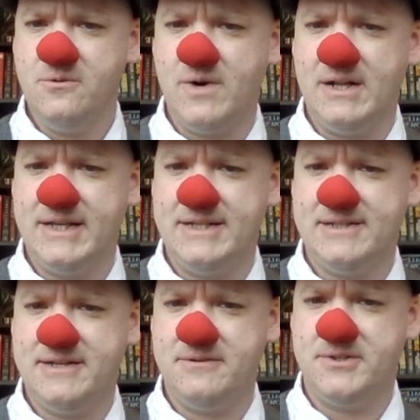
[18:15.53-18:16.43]
while he
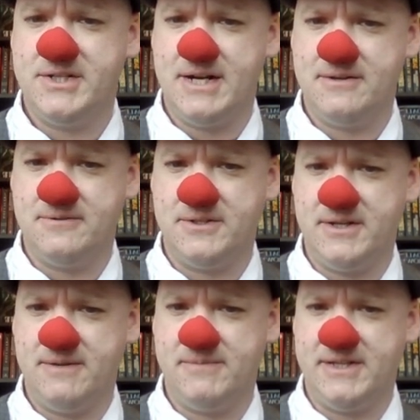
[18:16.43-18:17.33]
still chuckled
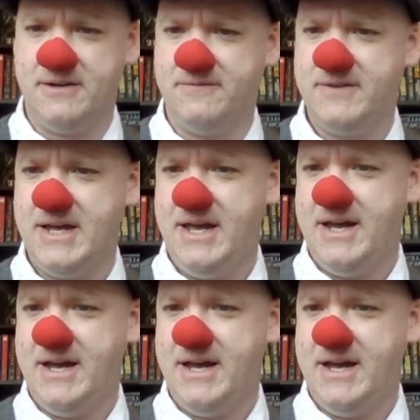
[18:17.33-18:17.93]
to himself